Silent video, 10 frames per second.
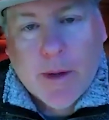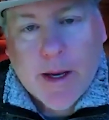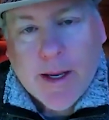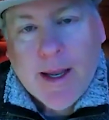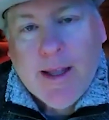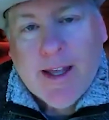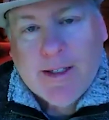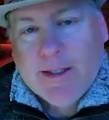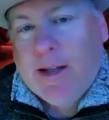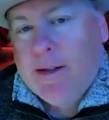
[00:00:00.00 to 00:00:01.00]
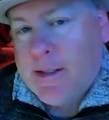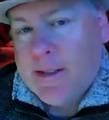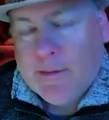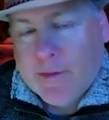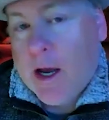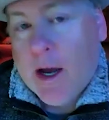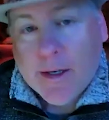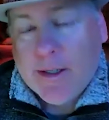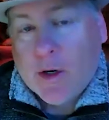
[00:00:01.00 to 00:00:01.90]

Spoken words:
But it's to us the